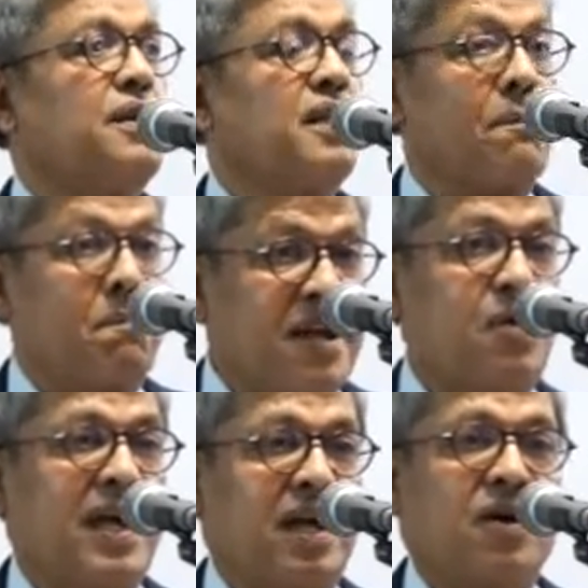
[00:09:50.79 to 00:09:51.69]
in a big
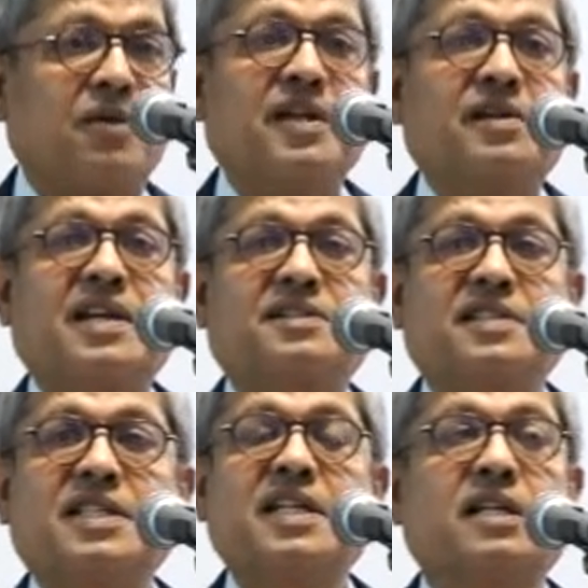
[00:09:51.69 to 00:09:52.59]
way on the international
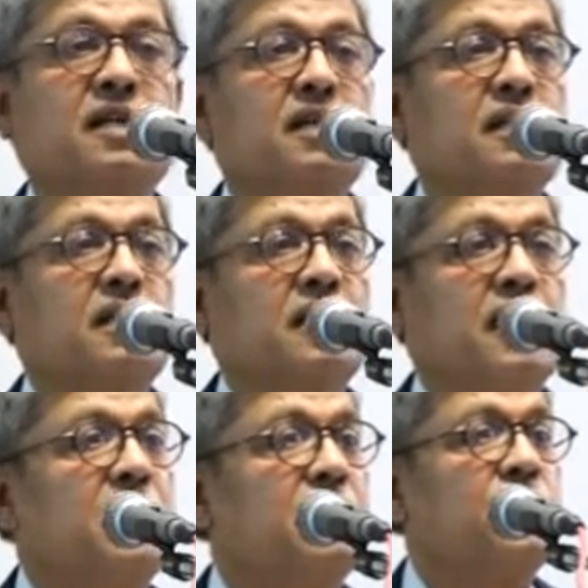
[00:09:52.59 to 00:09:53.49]
scene
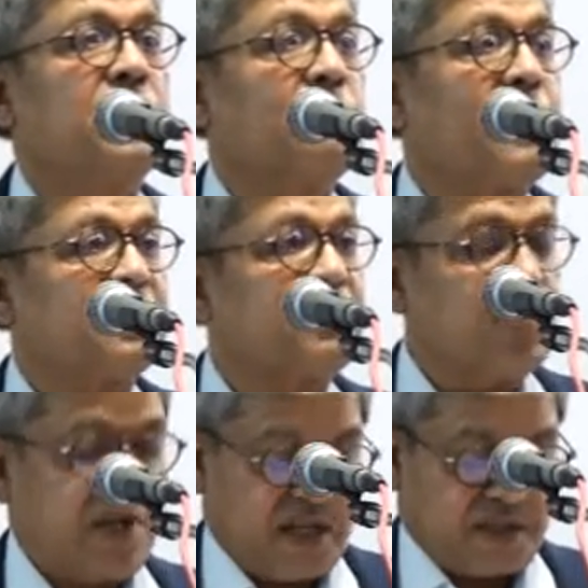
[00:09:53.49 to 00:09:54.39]
during the past
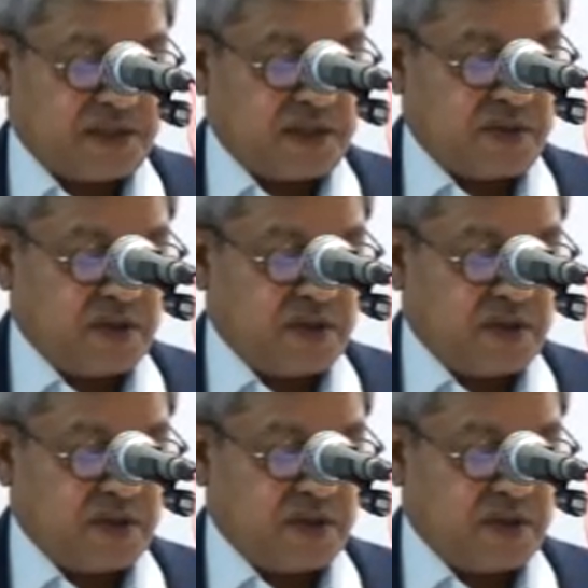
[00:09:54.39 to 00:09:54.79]
few years.